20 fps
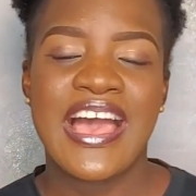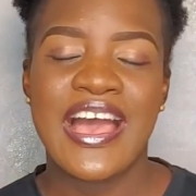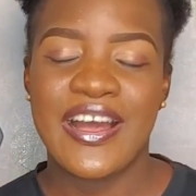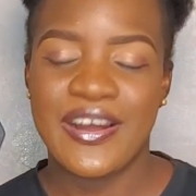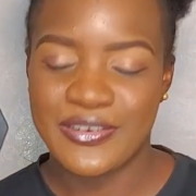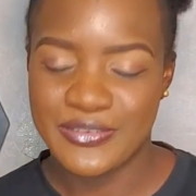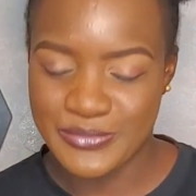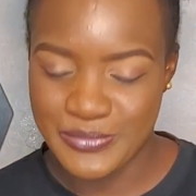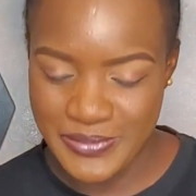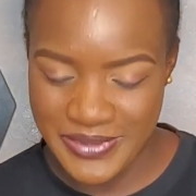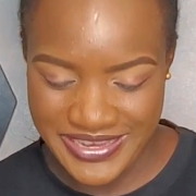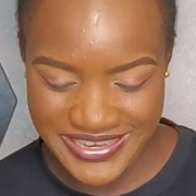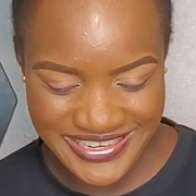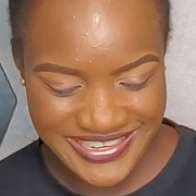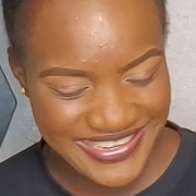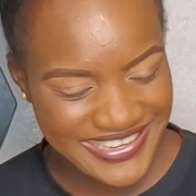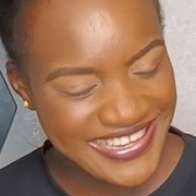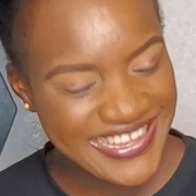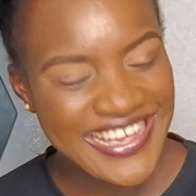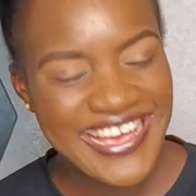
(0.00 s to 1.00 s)

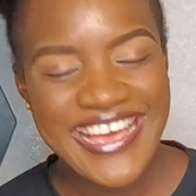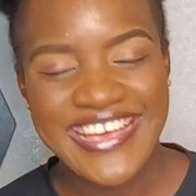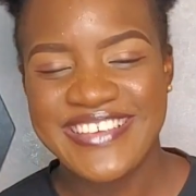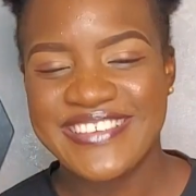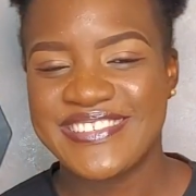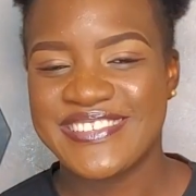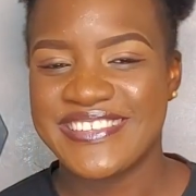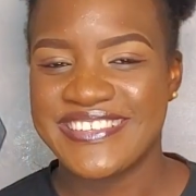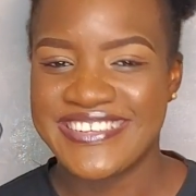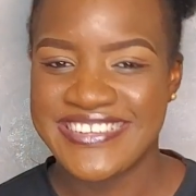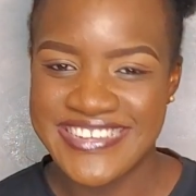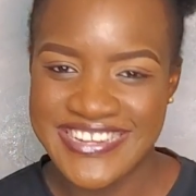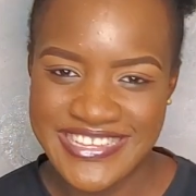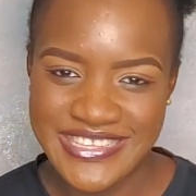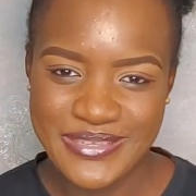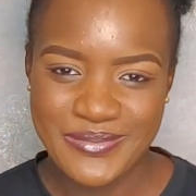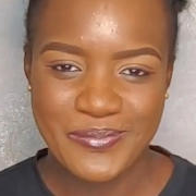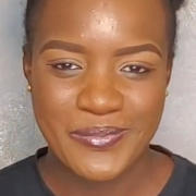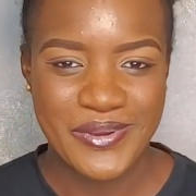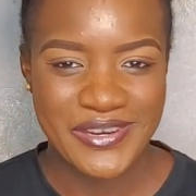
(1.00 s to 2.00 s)
I used to
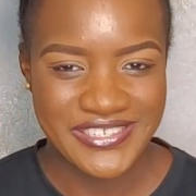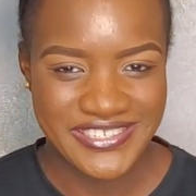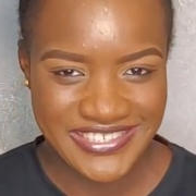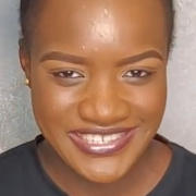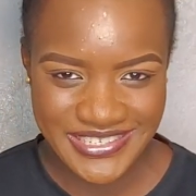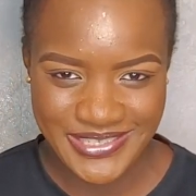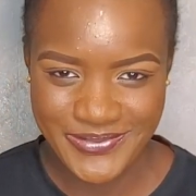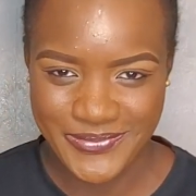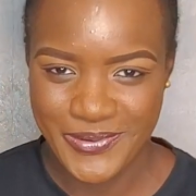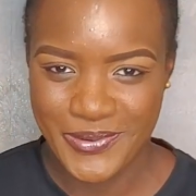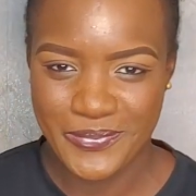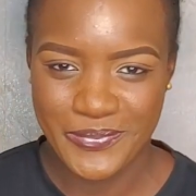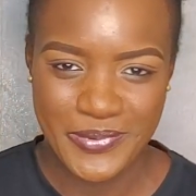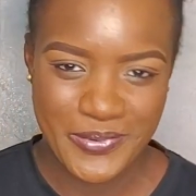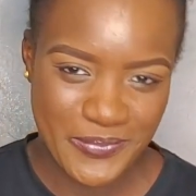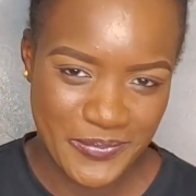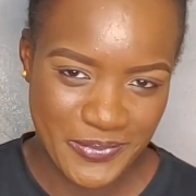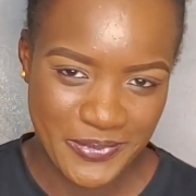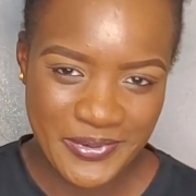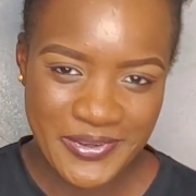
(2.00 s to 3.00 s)
knit purses for
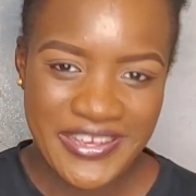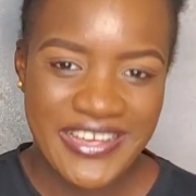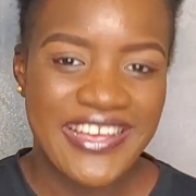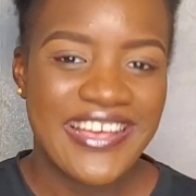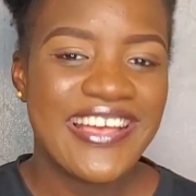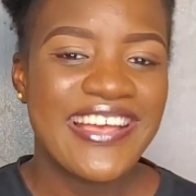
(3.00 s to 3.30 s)
people,